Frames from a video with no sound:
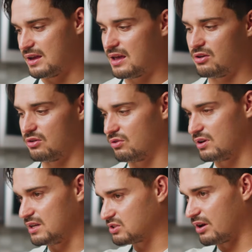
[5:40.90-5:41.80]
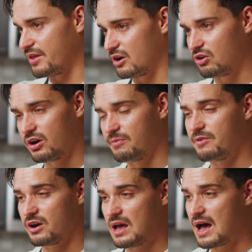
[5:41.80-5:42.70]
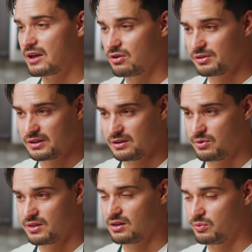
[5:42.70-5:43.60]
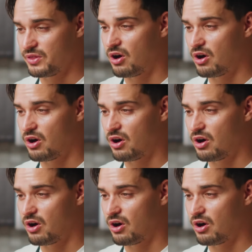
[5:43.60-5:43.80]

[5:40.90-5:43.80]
and get your ingredients on there and cook them very accurately with